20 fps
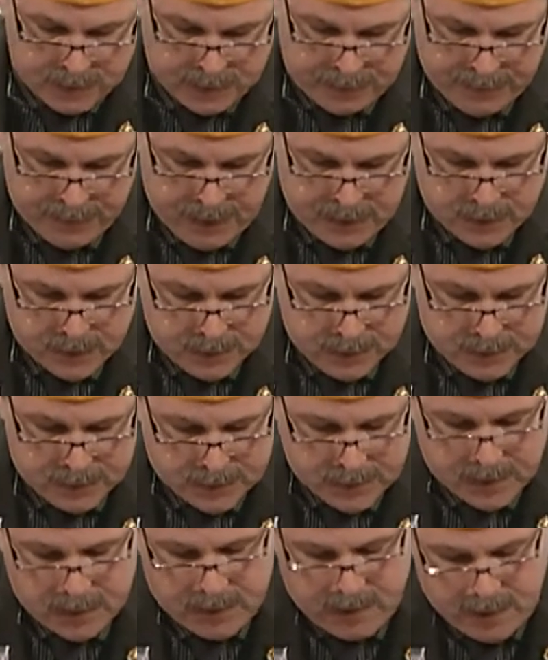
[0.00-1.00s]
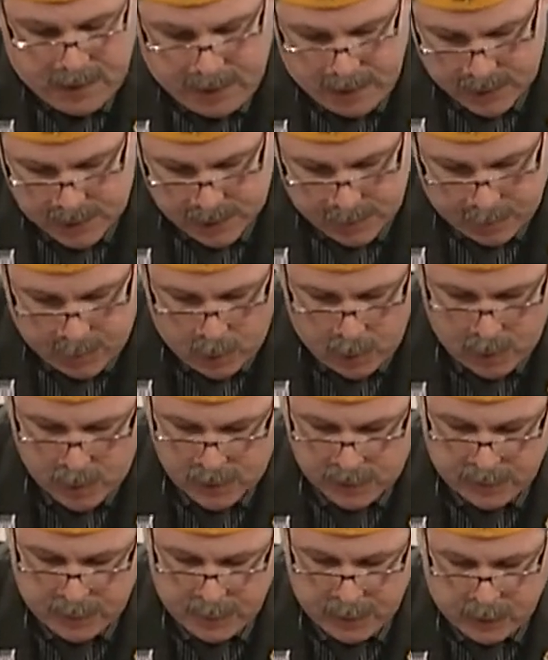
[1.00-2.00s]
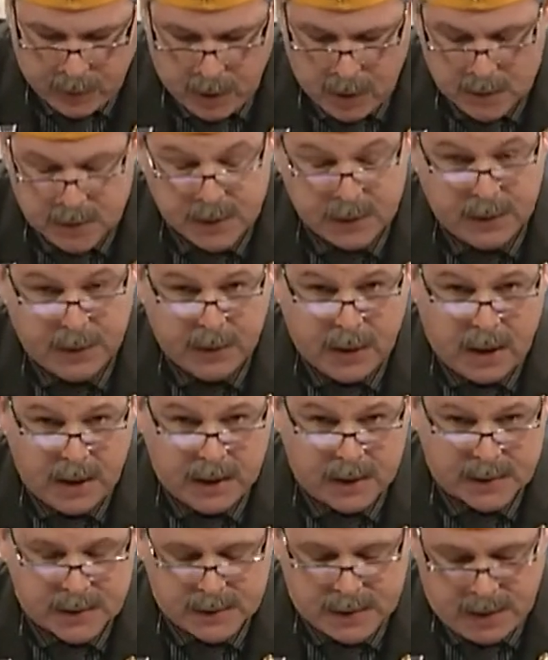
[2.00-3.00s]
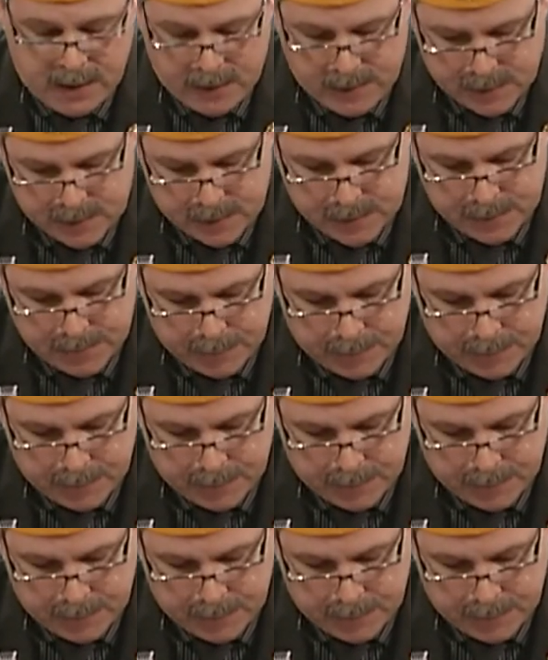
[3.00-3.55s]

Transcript: of veterans and supporters from across the United States,